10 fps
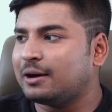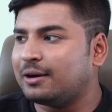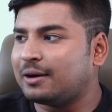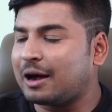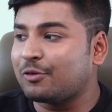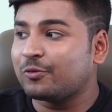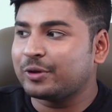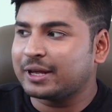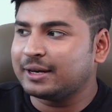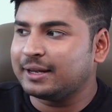uh, how
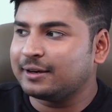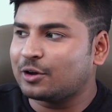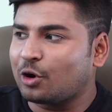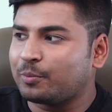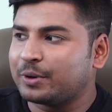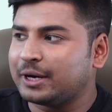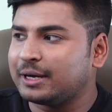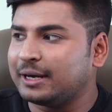we can incorporate